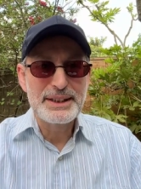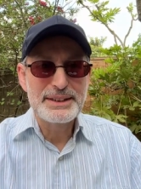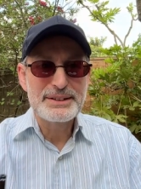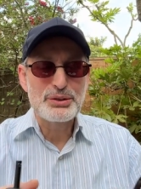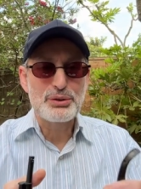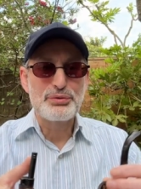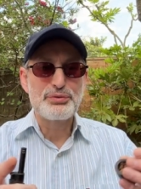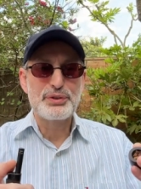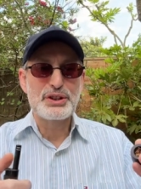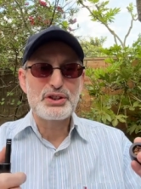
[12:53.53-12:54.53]
sort of
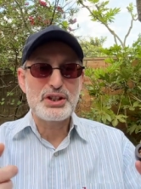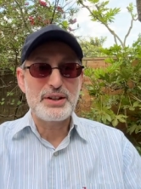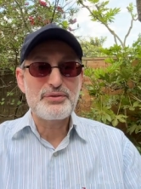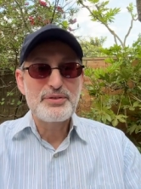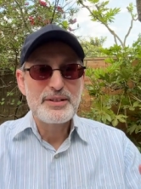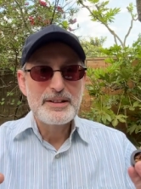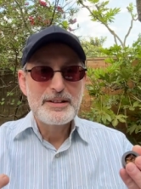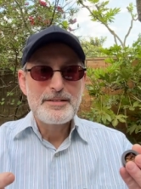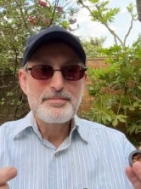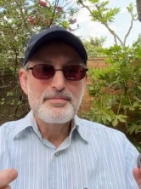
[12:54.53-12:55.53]
for the chef.
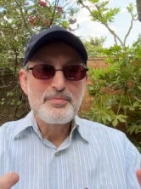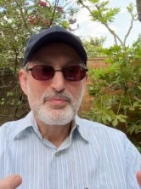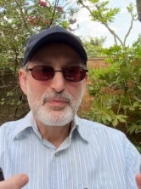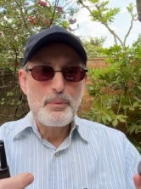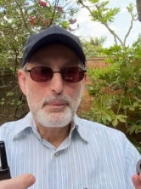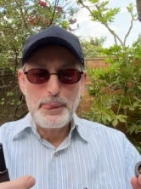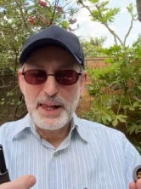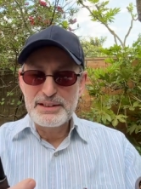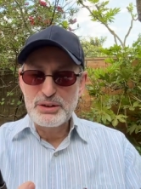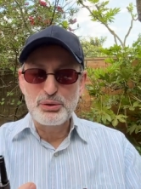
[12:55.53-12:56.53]

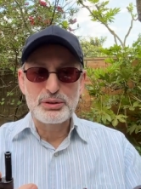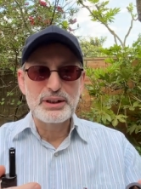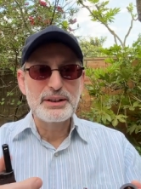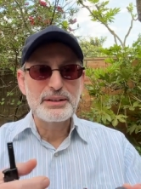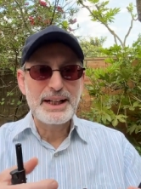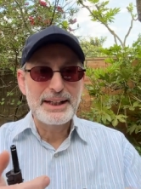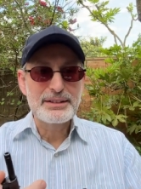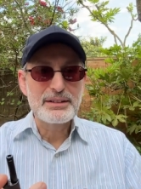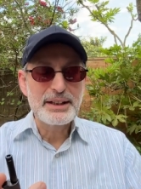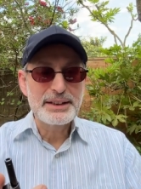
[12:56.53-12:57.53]
It's called a
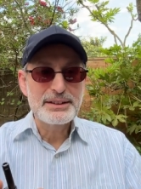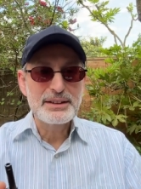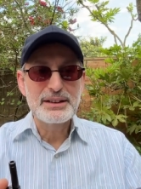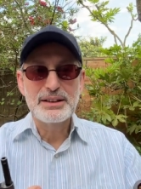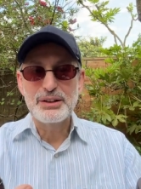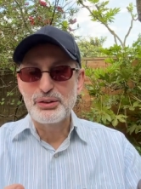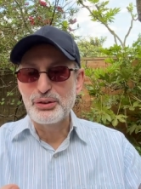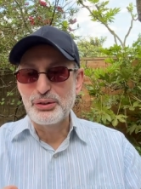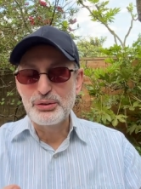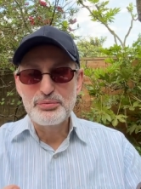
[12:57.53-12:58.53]
candle lighter
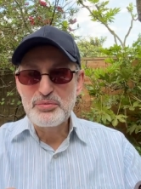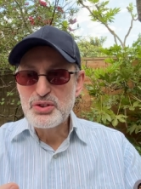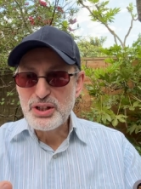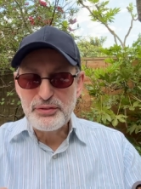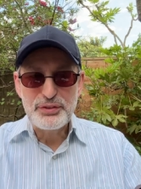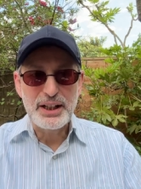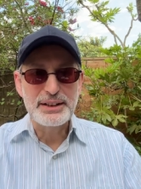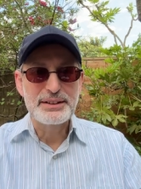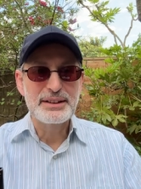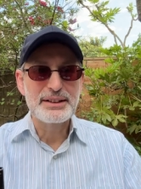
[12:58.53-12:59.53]
or chef
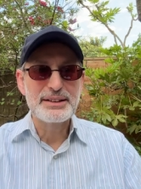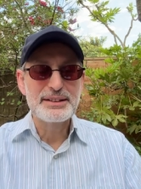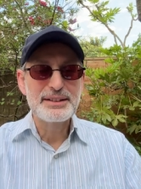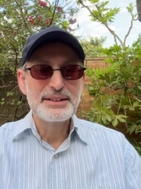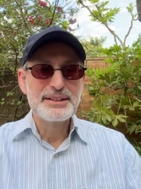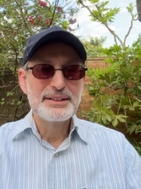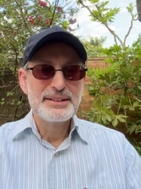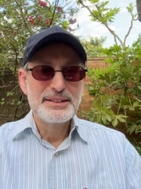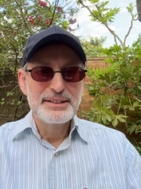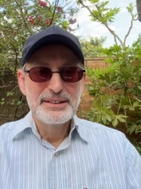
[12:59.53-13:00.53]
lighter.
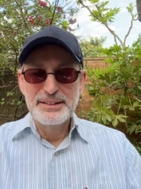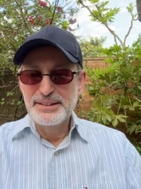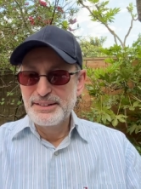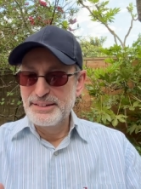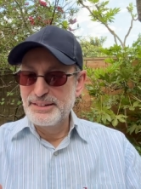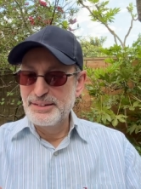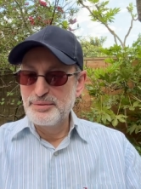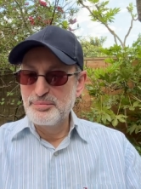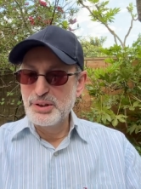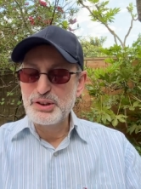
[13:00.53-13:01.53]

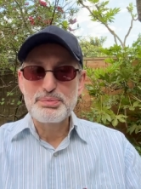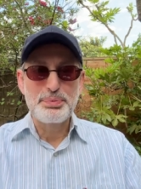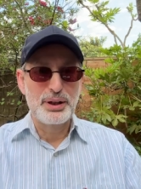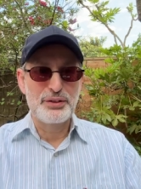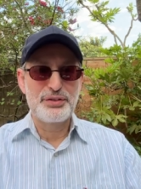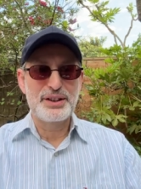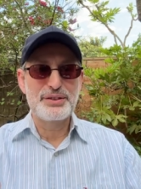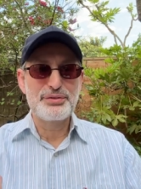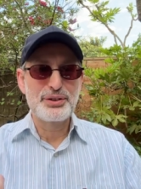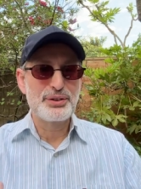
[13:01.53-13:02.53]
Um, it's perfect
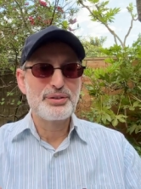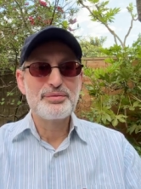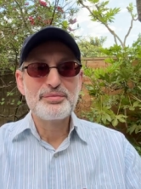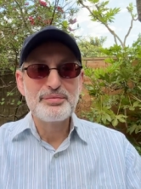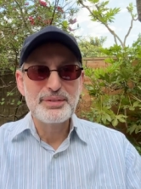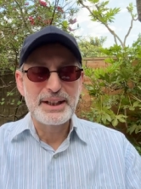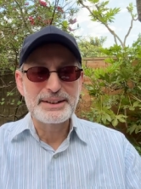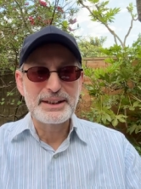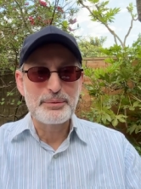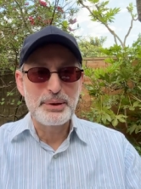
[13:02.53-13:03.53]
for
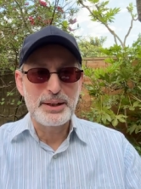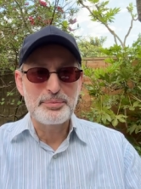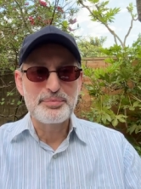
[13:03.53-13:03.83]
lighting a pipe.